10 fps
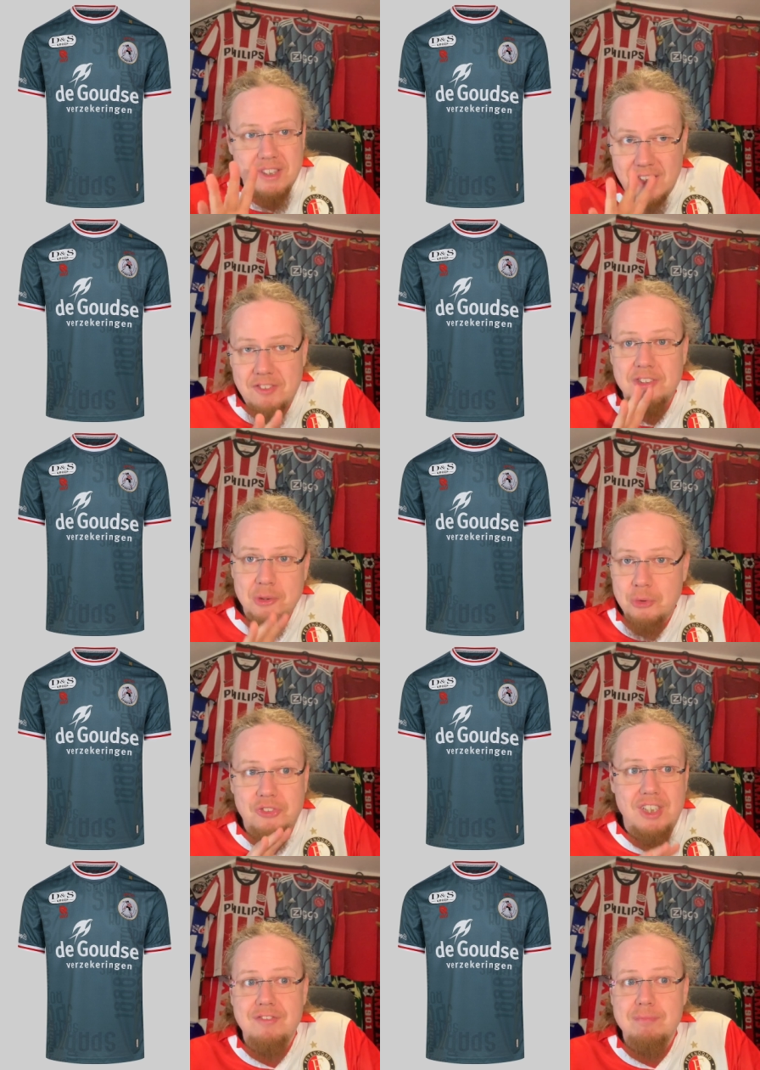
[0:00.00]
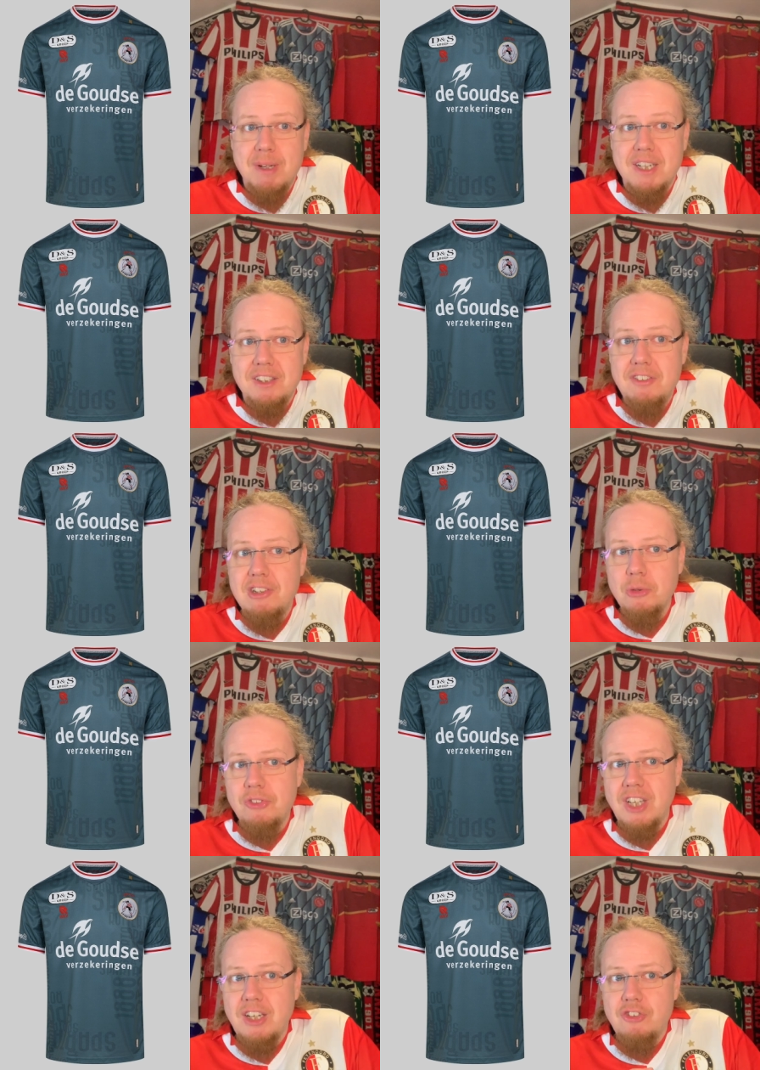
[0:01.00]
This looks even better. This
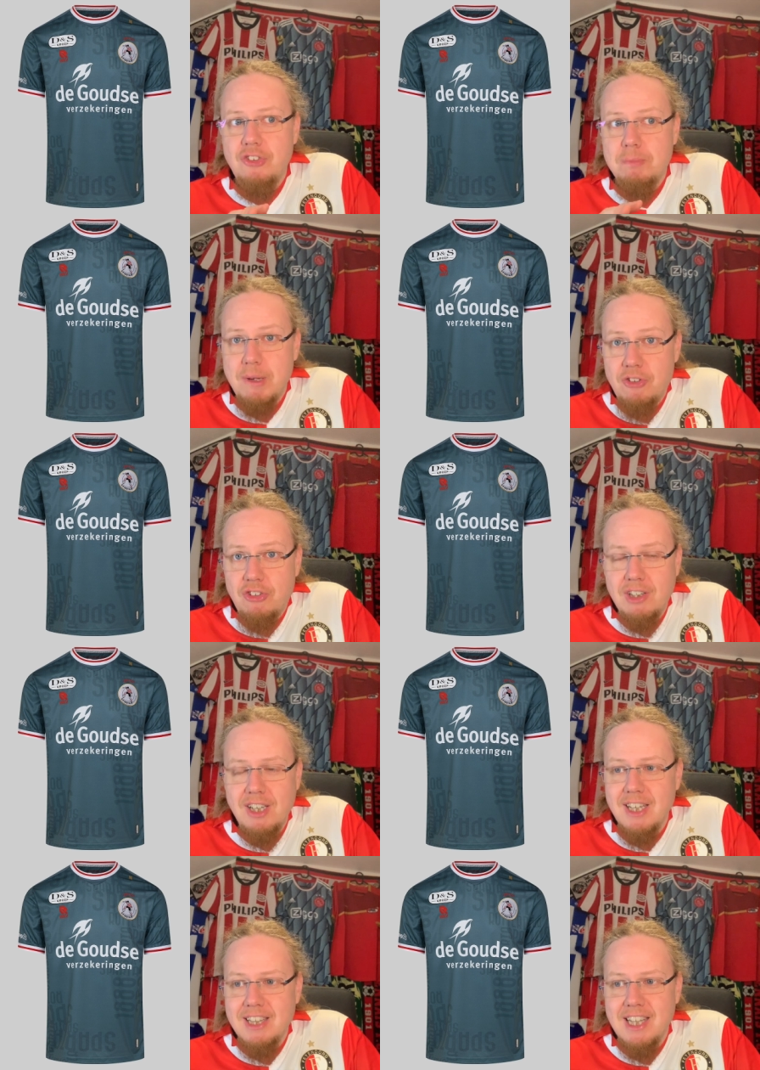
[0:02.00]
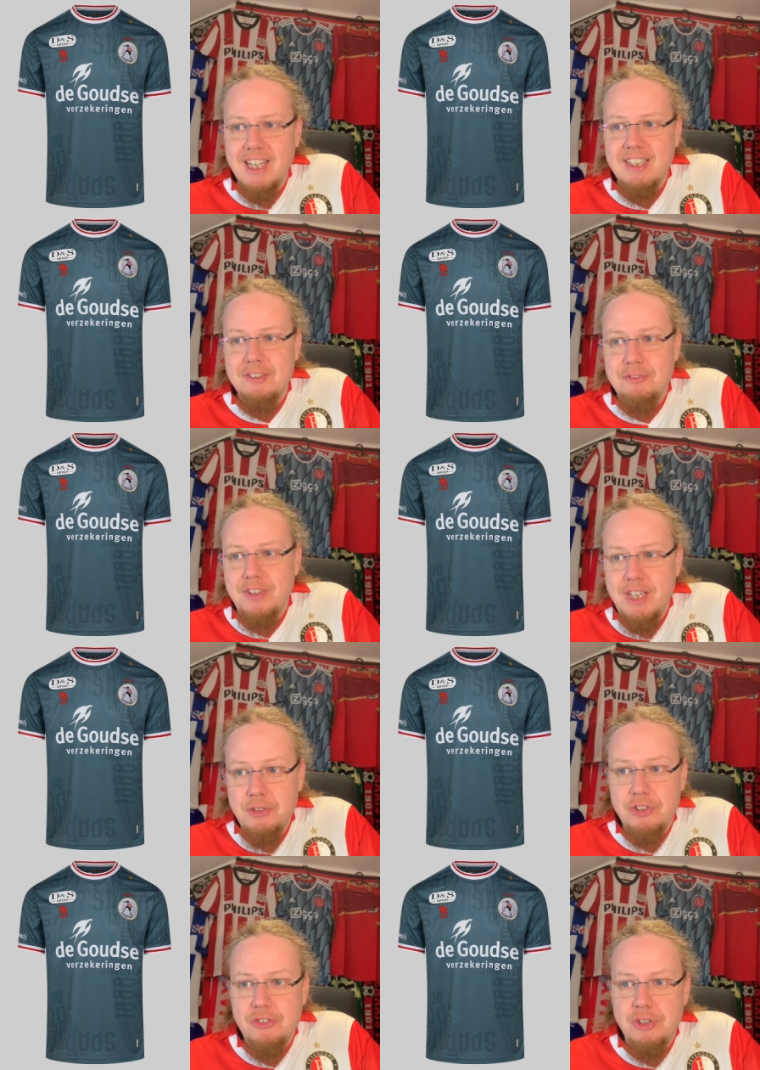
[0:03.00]
looks actually special, unlike the
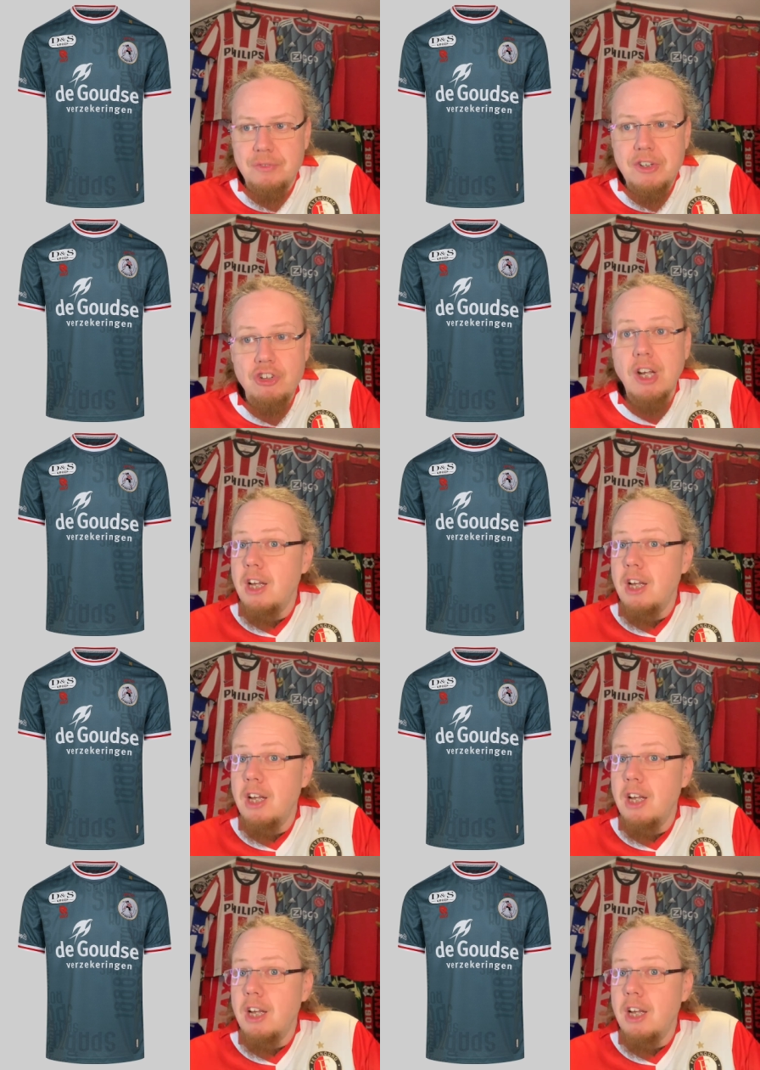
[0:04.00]
Feyenoord shirt, which